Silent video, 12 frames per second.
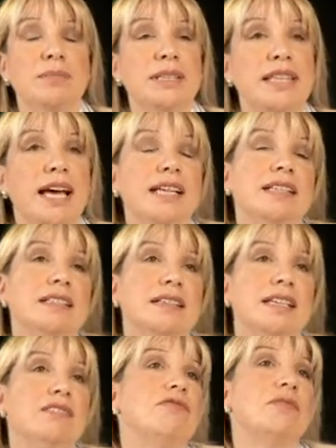But that
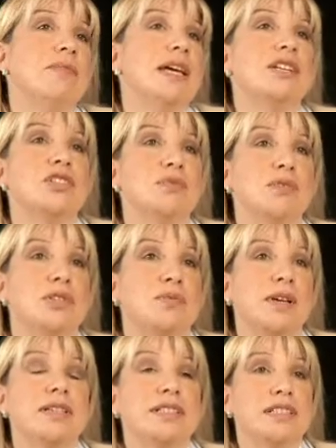information was
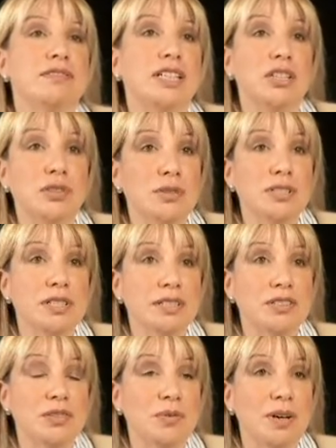relatively
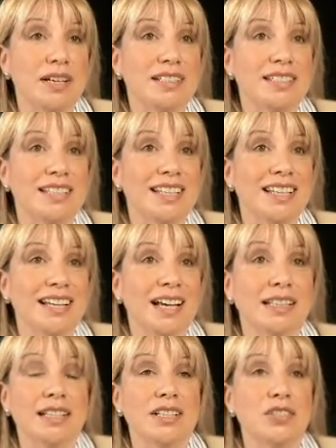useless to us
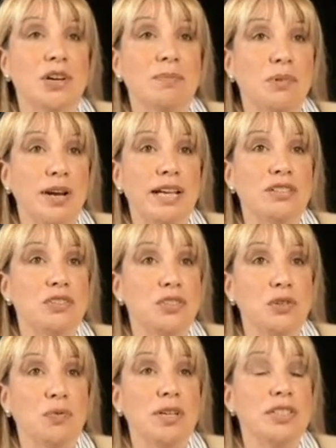unless our brains
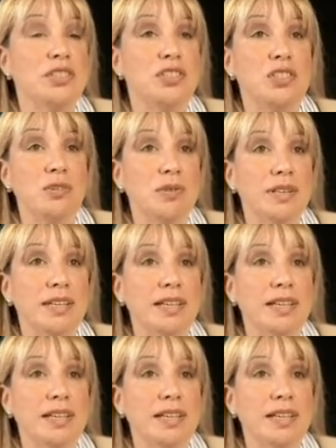knew what to do with